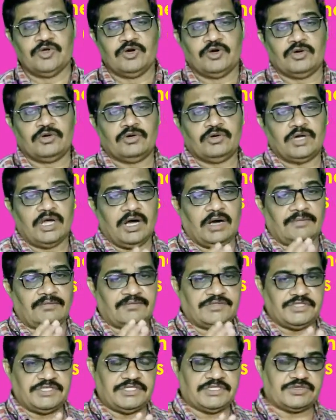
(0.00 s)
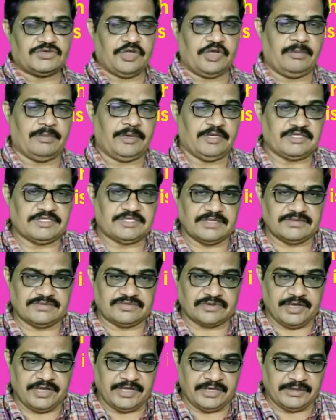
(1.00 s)
root of g square plus f
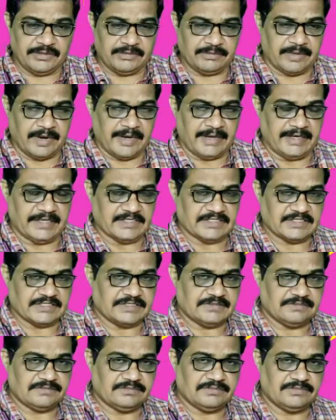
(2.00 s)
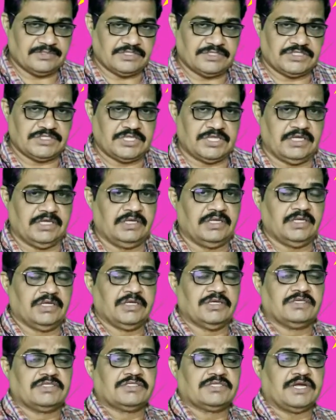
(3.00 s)
square minus c. This is the
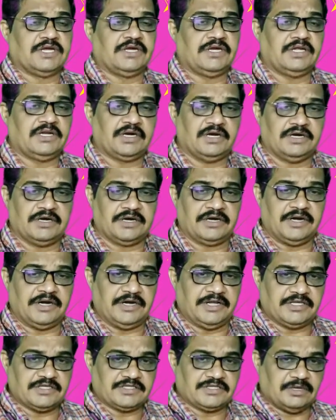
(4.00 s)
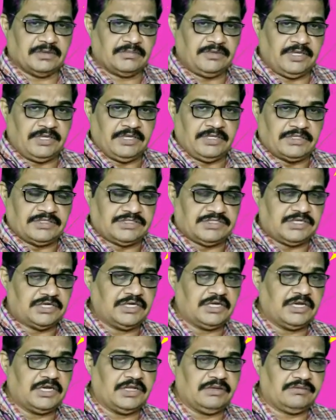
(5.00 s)
center and radius of the
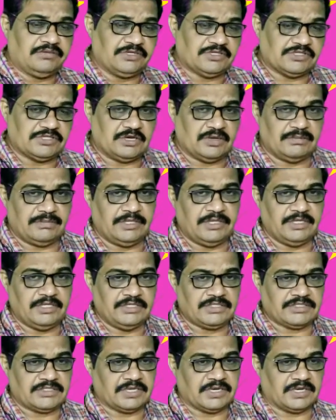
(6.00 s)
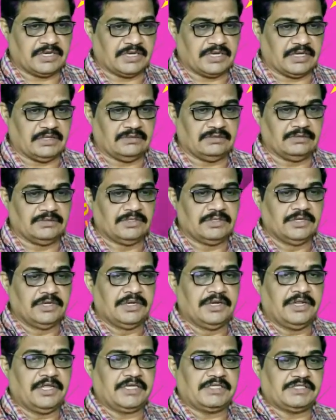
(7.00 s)
general equation of the circle.
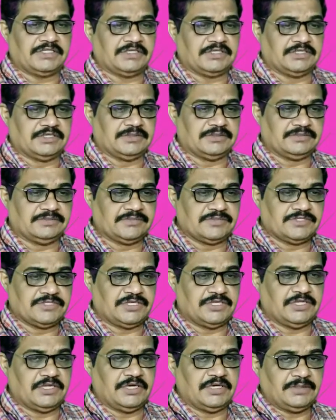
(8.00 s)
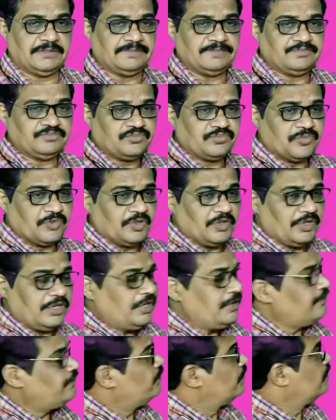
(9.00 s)
Next, see that
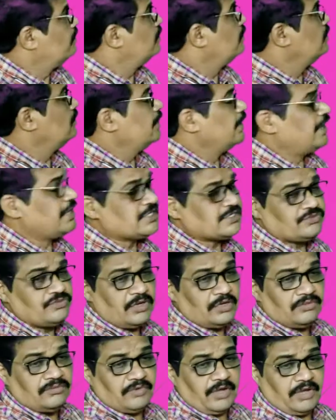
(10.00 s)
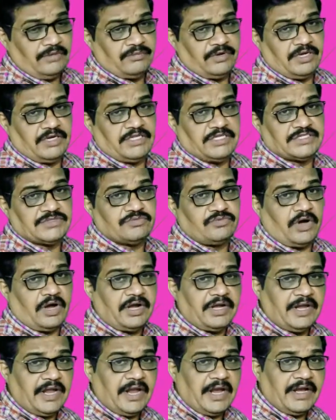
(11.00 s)
if x1, y1 is
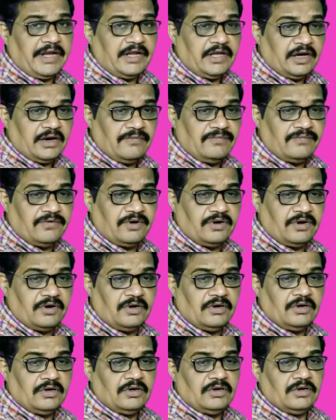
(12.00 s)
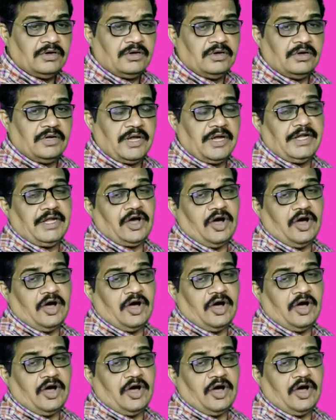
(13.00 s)
one end of a